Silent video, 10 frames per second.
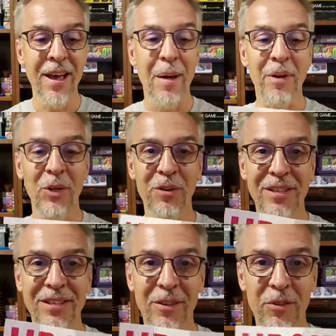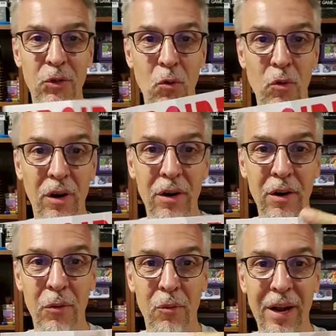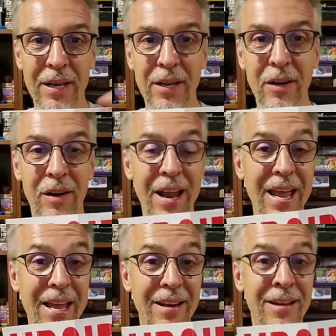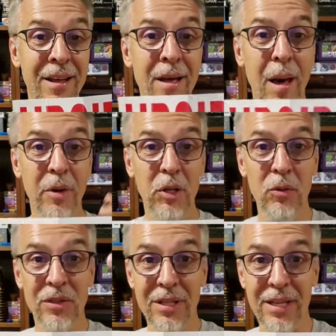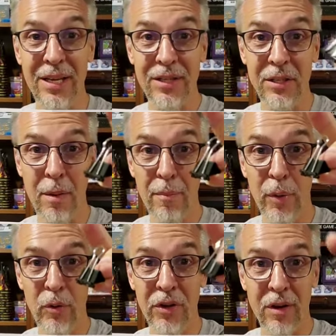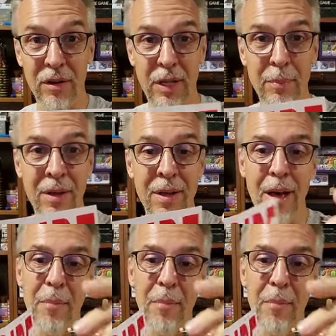I'm going to use this little door right here, and I'm going to use this bulldog clip.